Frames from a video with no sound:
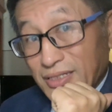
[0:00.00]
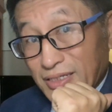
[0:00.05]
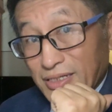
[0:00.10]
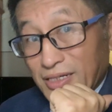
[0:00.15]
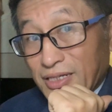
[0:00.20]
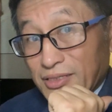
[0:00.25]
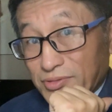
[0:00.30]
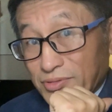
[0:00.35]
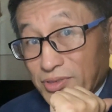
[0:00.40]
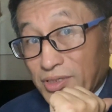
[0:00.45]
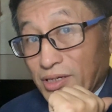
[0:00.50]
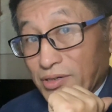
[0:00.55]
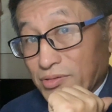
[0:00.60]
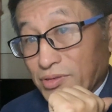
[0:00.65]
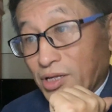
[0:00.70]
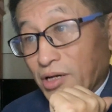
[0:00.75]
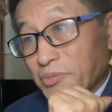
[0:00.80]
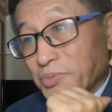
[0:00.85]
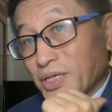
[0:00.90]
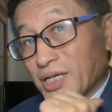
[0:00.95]

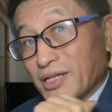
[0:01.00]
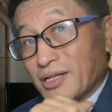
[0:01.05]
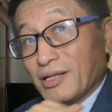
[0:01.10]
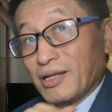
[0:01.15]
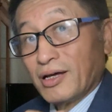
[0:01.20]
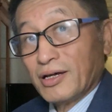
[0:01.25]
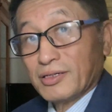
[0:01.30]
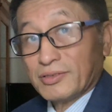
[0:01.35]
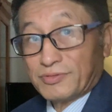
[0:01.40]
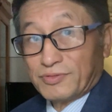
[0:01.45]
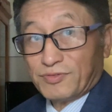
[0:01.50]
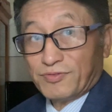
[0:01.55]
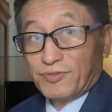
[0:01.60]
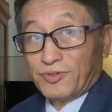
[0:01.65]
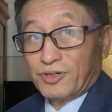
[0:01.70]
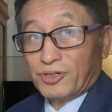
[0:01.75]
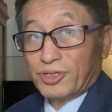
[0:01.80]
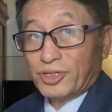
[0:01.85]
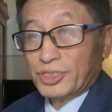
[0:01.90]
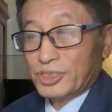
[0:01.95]
That'll be a long
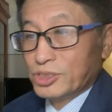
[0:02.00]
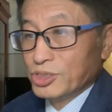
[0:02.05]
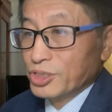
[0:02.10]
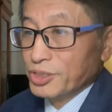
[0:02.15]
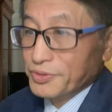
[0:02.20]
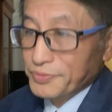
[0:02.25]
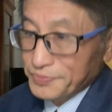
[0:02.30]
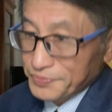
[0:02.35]
voyage.